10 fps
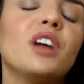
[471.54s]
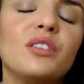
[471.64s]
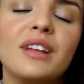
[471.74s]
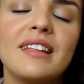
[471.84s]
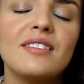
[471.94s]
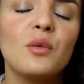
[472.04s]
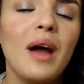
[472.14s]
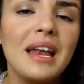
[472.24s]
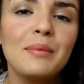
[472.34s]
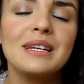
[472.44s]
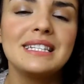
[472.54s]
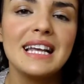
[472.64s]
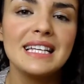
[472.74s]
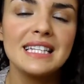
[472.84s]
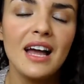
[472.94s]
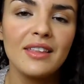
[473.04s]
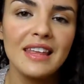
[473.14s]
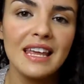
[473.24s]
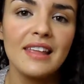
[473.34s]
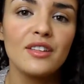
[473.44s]
don't listen to what anybody says. I
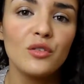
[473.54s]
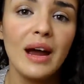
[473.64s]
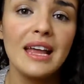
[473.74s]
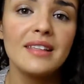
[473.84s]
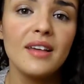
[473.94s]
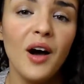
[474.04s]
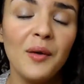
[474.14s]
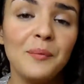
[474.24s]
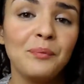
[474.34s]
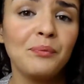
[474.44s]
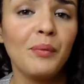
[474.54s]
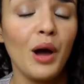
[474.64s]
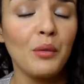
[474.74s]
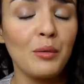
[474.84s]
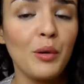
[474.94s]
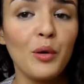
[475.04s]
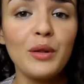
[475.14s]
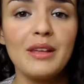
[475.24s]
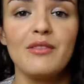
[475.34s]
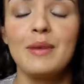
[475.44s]
think it's great, but I will put
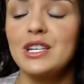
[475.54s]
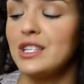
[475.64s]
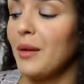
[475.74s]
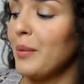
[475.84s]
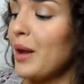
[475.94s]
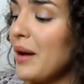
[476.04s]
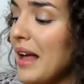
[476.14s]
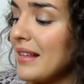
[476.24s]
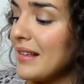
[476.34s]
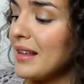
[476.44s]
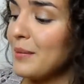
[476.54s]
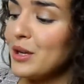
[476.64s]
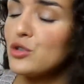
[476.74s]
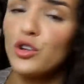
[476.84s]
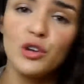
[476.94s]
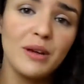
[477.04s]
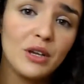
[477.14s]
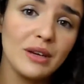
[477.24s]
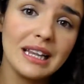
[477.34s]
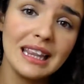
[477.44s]
all the information down below. As I said, make sure you
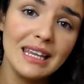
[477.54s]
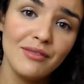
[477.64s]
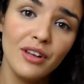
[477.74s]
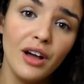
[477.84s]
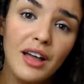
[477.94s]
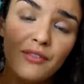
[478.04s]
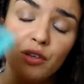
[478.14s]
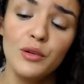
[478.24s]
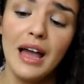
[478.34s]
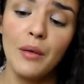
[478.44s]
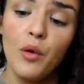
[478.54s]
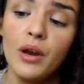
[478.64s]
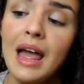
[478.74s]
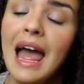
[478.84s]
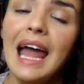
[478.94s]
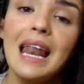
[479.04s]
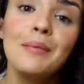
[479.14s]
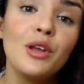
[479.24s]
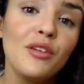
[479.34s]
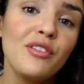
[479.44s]
read your little leaflet if you get one, and
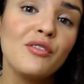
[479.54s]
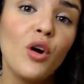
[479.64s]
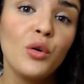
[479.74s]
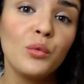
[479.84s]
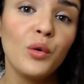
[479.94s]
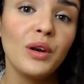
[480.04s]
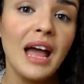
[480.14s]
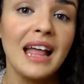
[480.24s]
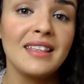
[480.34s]
let me know if you've gotten one